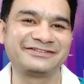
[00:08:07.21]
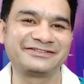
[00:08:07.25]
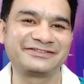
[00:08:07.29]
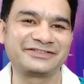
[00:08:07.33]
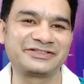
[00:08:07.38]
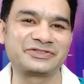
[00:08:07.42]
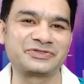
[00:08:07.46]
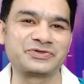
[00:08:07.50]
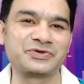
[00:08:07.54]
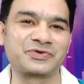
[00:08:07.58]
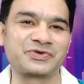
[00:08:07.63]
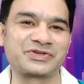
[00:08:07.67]

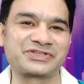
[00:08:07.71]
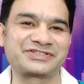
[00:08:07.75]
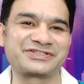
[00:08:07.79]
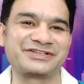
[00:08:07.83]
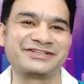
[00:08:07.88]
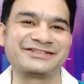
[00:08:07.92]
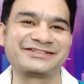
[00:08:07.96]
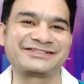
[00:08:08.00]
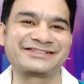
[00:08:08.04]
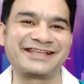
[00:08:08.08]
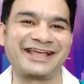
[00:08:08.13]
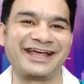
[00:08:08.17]
So 2
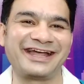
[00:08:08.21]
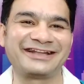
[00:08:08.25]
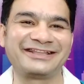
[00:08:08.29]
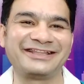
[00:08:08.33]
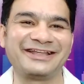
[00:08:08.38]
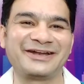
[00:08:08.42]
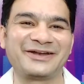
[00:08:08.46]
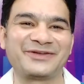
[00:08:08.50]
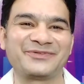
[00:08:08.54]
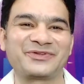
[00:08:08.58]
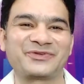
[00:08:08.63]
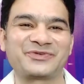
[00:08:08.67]
questions at the
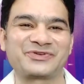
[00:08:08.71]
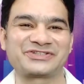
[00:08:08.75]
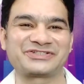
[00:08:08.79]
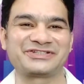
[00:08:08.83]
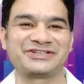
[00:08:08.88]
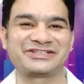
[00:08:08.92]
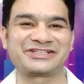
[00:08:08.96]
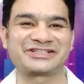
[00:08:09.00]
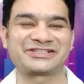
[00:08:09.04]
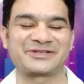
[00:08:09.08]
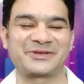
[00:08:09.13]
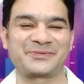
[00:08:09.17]
end of the
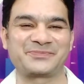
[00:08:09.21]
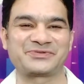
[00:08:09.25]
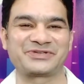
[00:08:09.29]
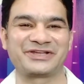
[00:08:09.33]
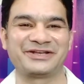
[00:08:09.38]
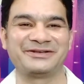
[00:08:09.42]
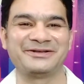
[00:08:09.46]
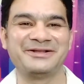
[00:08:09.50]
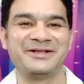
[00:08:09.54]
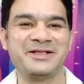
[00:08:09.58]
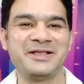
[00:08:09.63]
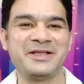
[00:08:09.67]
question
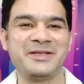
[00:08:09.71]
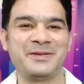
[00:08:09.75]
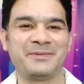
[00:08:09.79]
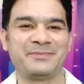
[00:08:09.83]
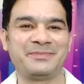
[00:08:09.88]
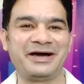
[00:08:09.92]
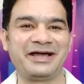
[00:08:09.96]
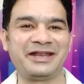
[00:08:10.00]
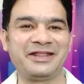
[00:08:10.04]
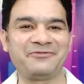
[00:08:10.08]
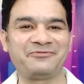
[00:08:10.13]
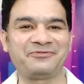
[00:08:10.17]
description.
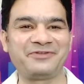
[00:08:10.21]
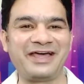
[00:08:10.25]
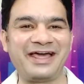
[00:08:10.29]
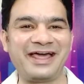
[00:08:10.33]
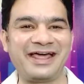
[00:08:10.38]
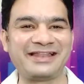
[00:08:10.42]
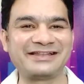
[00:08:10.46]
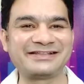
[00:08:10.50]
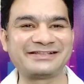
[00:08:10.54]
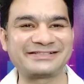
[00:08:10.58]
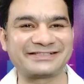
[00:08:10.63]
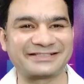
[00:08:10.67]
My dear
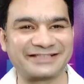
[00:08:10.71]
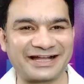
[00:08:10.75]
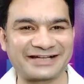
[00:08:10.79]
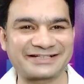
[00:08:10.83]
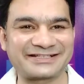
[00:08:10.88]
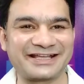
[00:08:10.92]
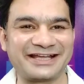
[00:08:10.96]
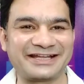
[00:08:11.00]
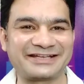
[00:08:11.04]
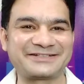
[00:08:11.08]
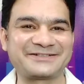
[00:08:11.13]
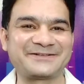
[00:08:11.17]
friends,
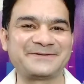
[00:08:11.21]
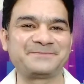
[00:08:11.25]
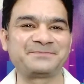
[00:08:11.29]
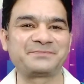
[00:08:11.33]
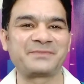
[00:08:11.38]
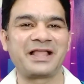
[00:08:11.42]
that's it.